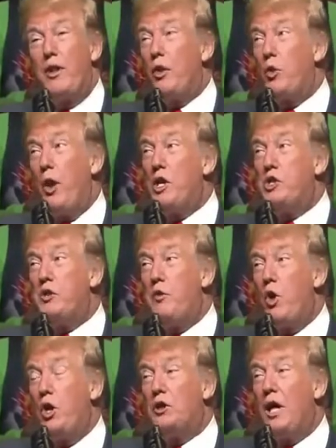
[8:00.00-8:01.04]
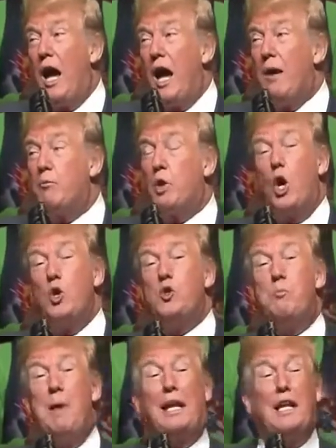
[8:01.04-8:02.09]
of the greats of all time, Coach
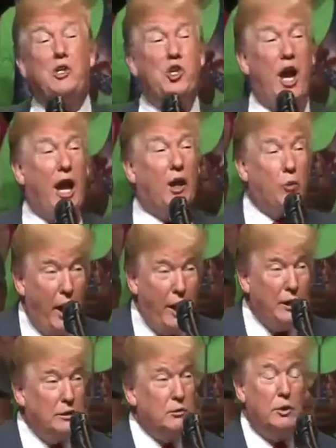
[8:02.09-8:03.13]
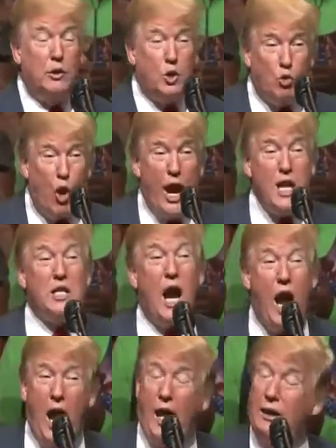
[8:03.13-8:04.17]
Belichick, right? Great
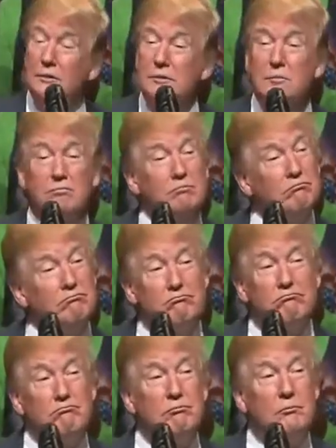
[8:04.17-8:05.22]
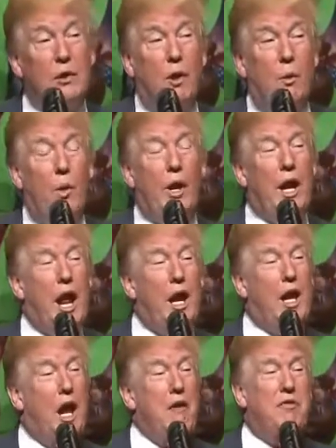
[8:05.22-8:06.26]
guy. We got
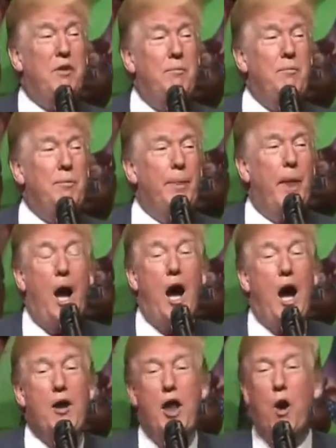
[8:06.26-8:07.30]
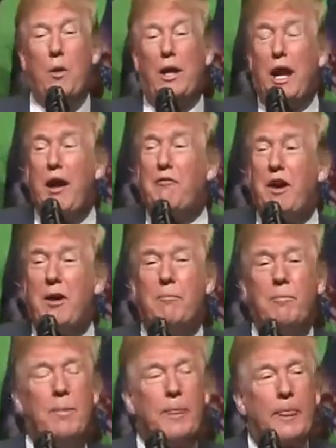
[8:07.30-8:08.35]
to love him. No, we love him.
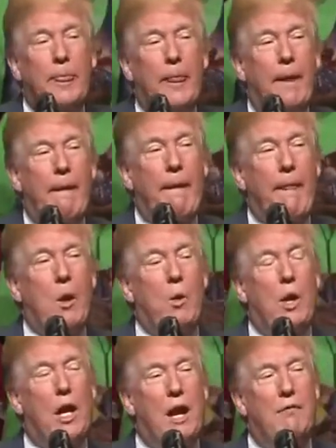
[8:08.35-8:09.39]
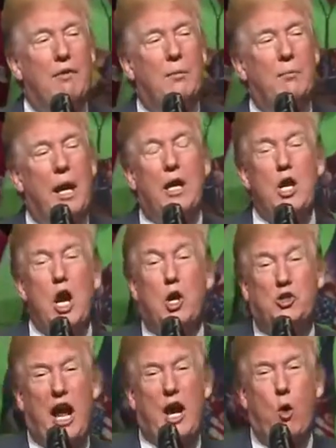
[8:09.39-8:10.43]
We love him. He
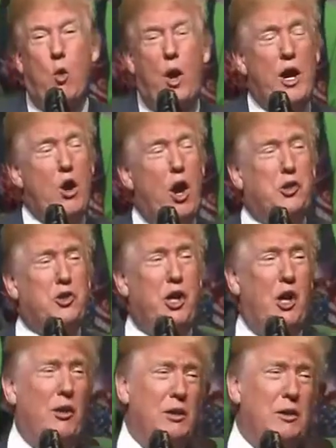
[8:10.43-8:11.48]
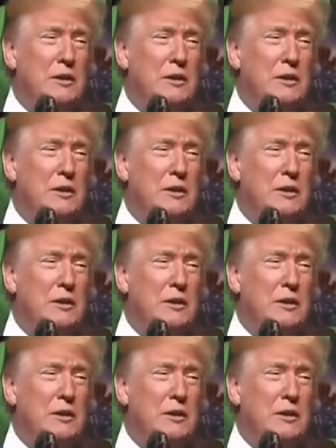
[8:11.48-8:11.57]
knows how to win also.